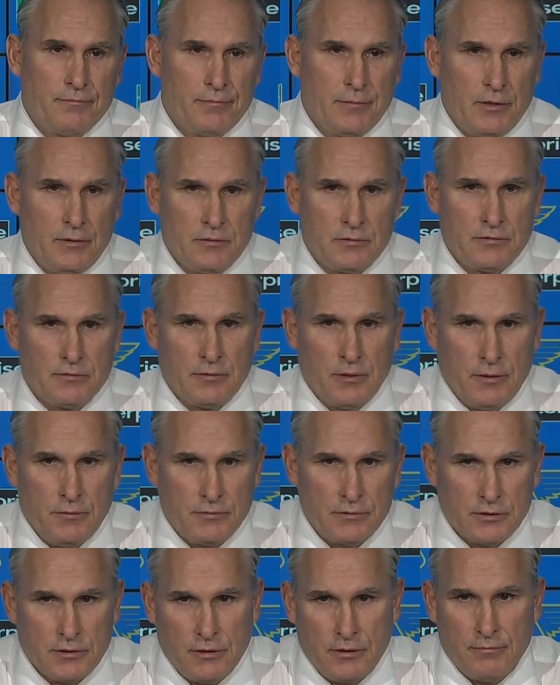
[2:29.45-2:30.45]
He was
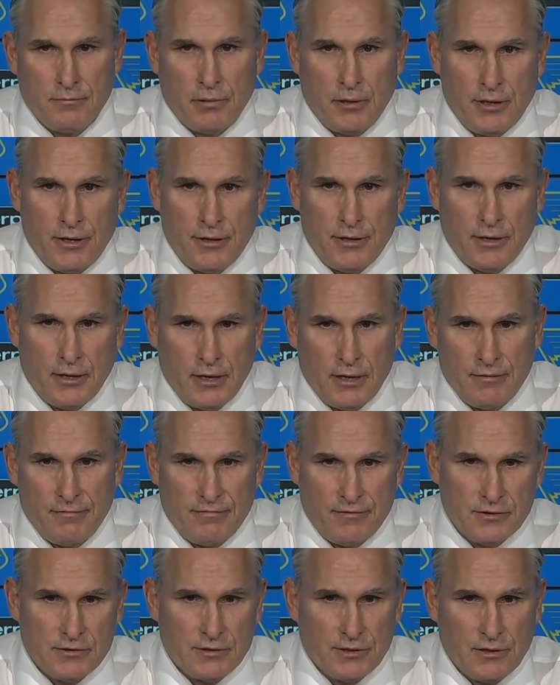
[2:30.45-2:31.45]
a good player tonight,
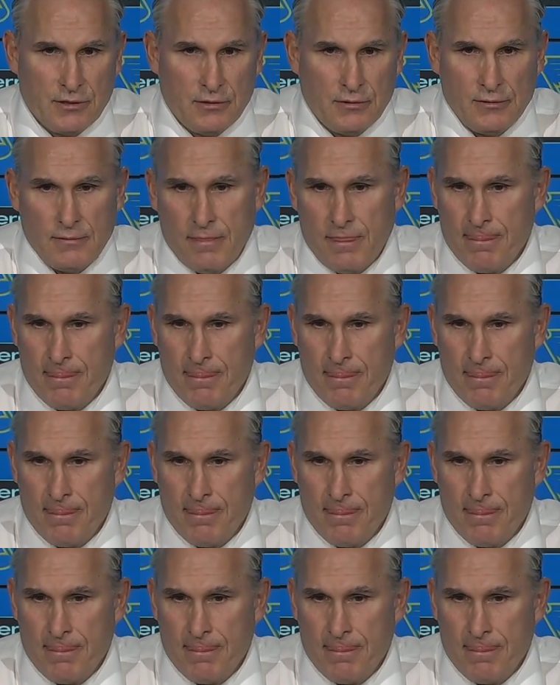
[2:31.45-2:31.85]
physical.